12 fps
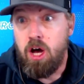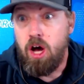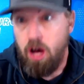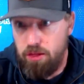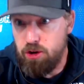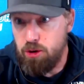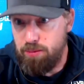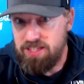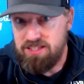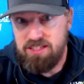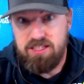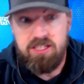Other
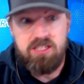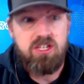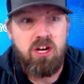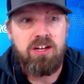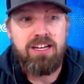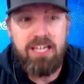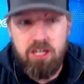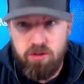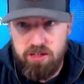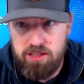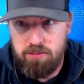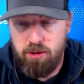businesses saw an
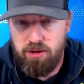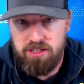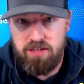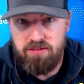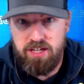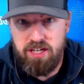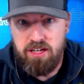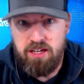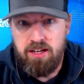increase in productivity.